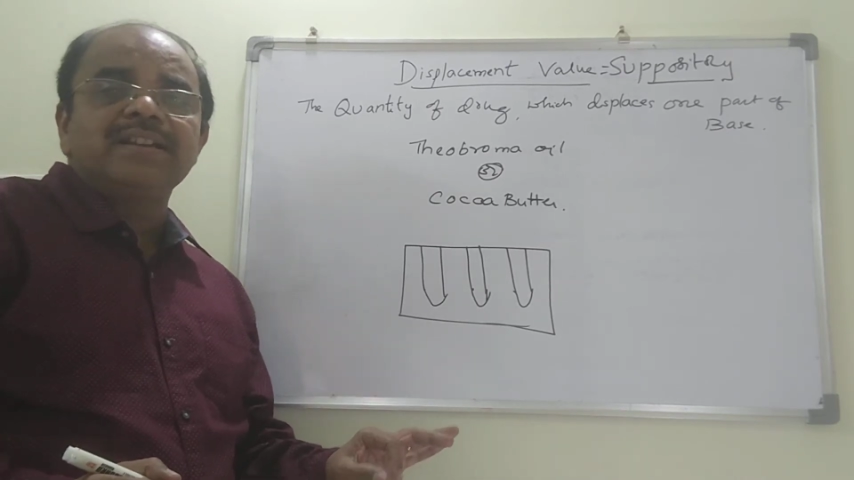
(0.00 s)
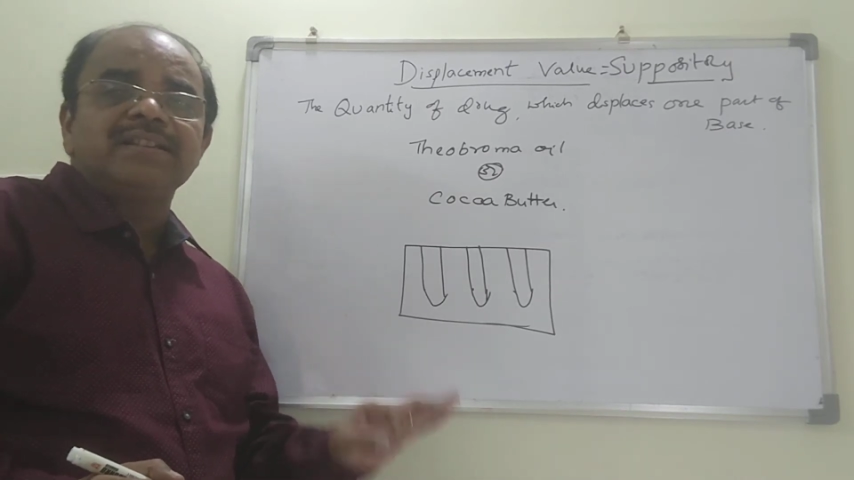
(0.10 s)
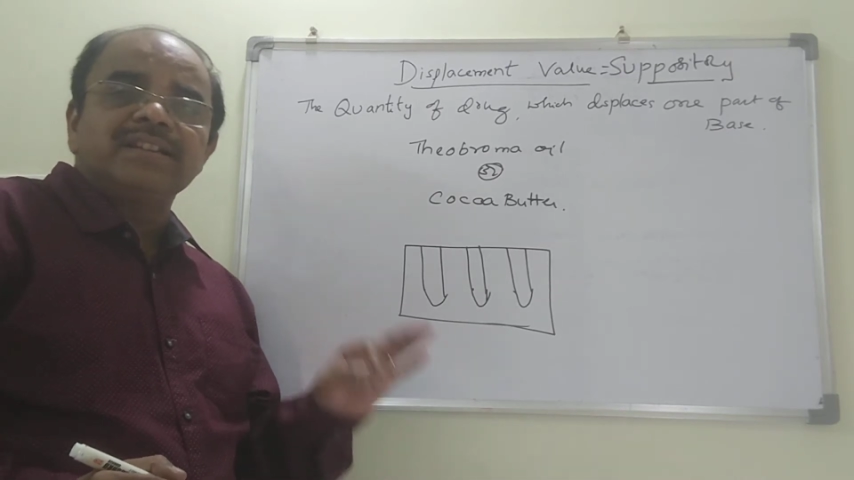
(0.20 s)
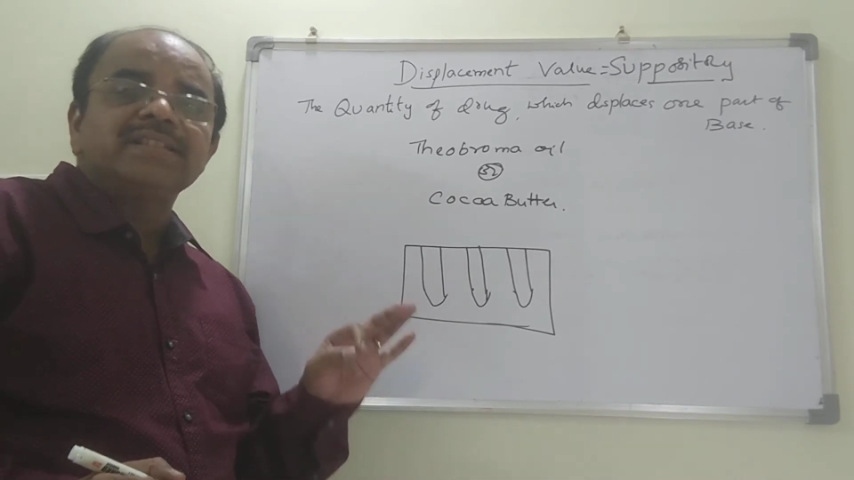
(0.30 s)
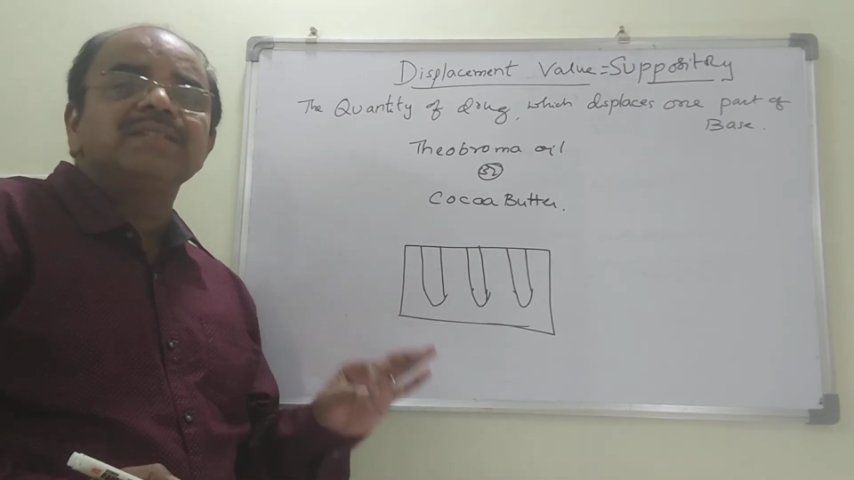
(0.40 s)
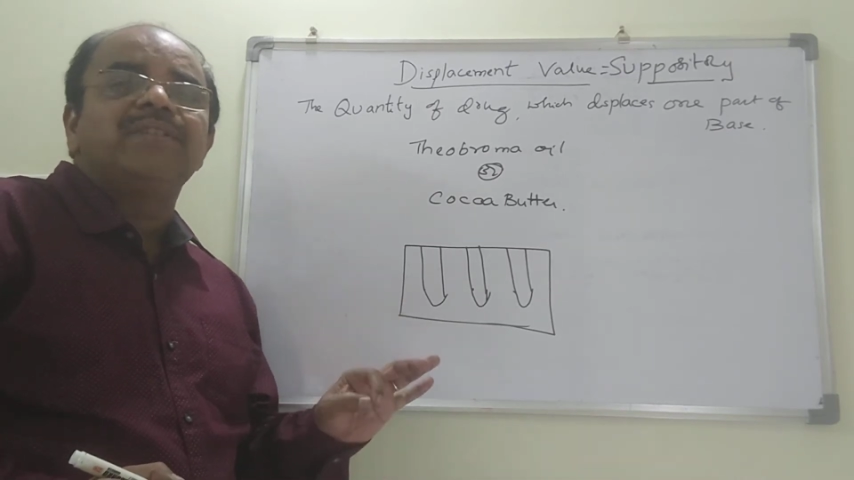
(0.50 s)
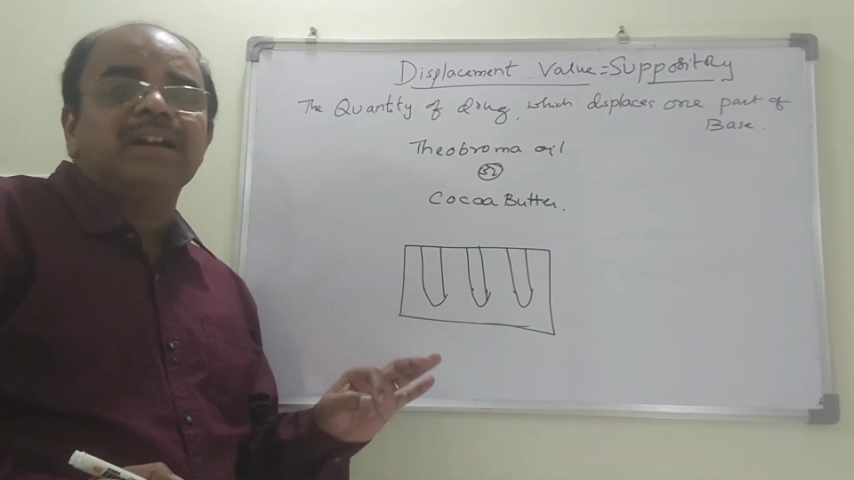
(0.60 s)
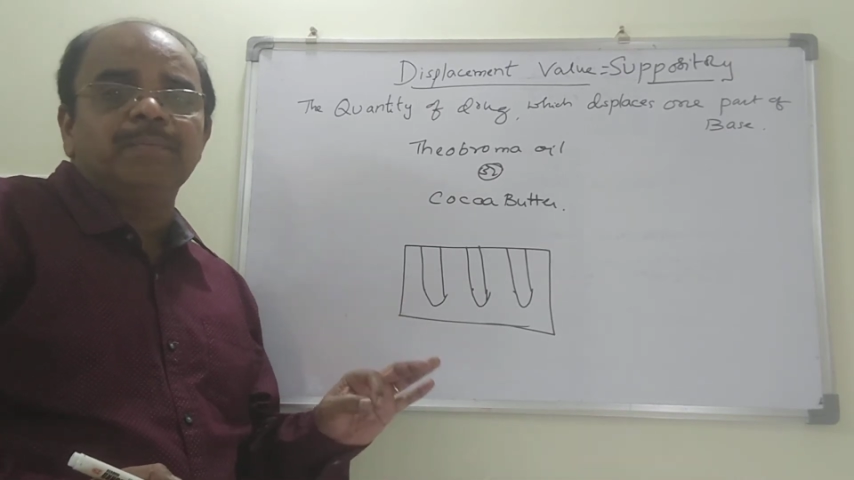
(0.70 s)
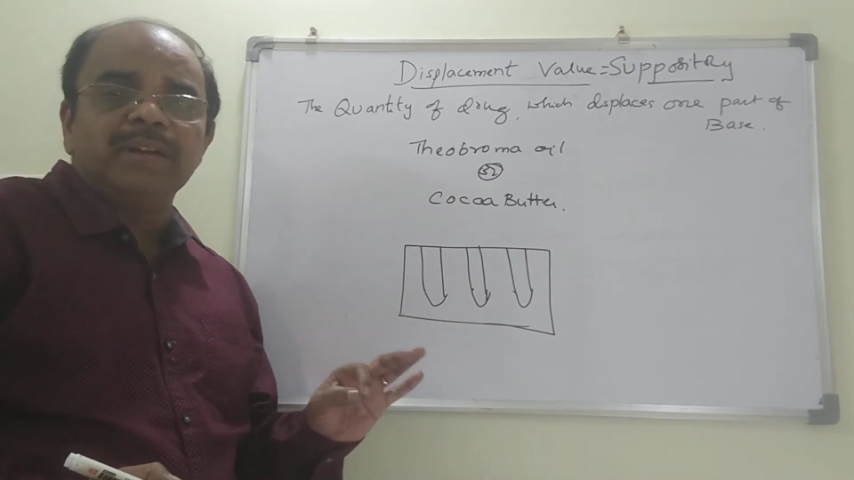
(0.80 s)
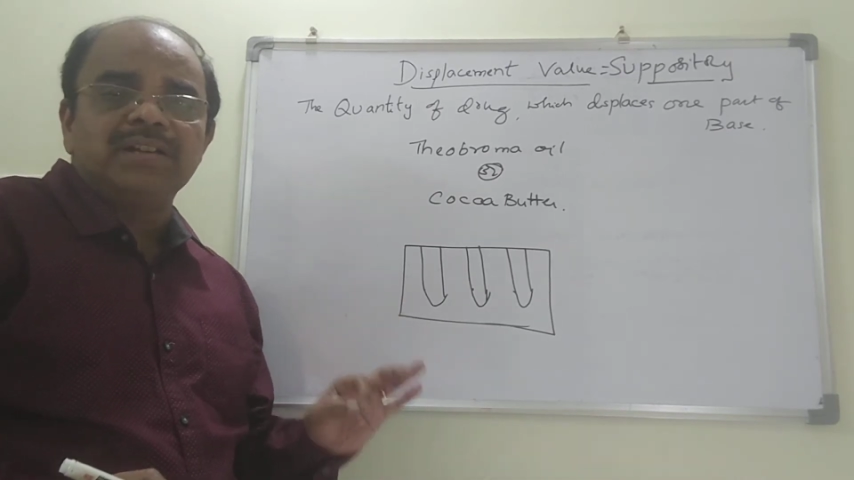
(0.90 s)
is easy for
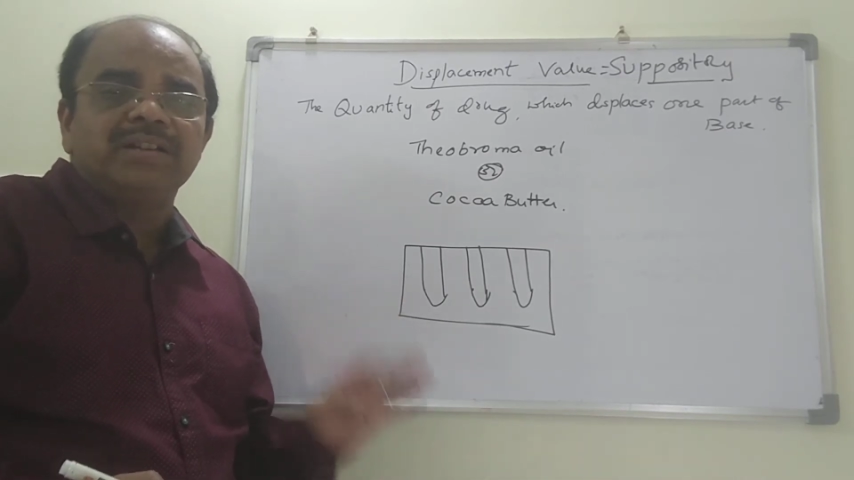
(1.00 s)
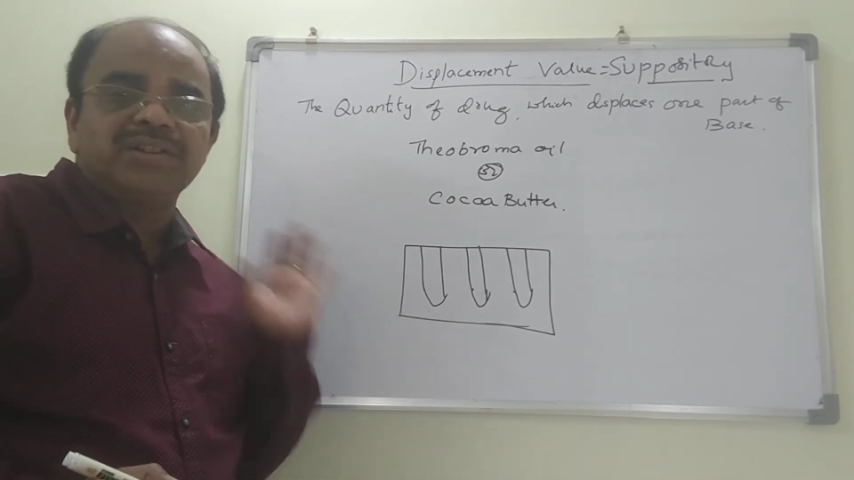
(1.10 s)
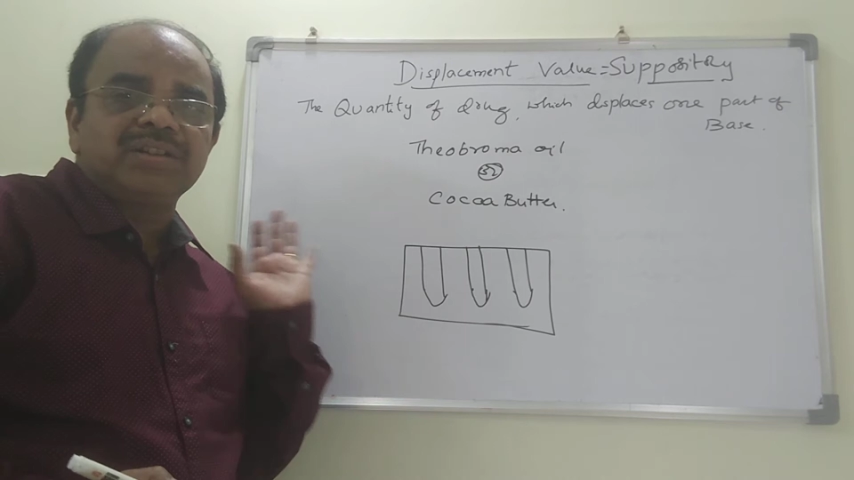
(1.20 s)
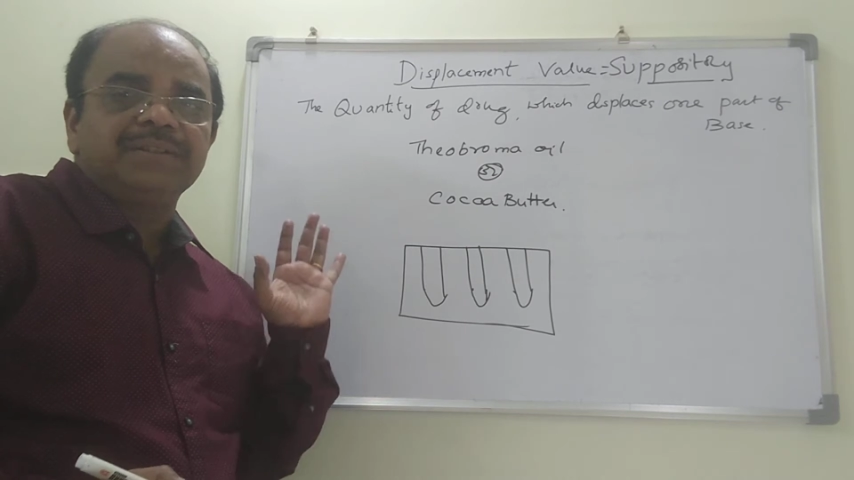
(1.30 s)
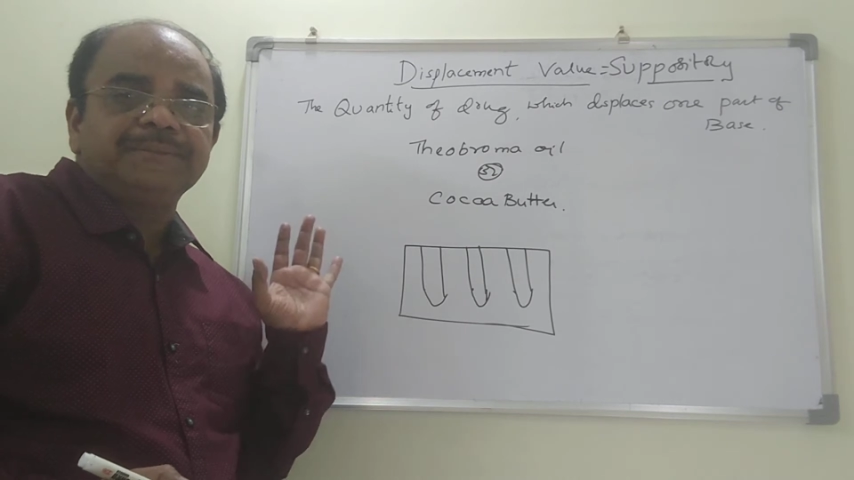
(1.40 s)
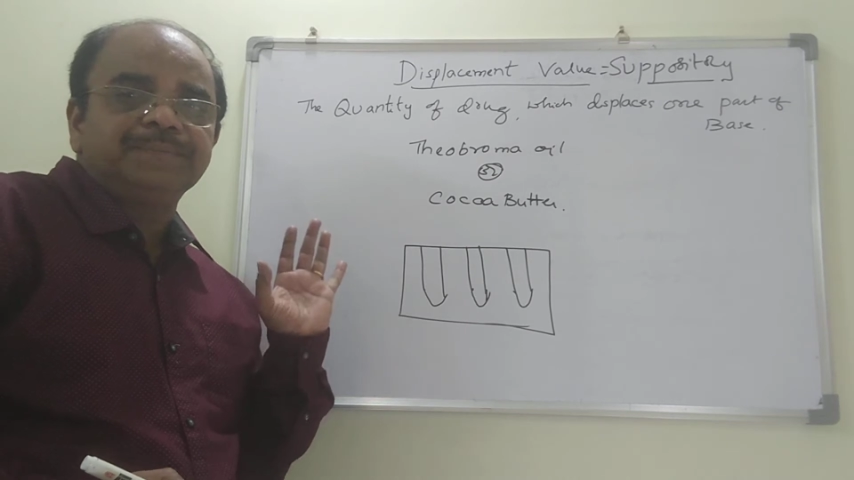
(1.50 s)
administration.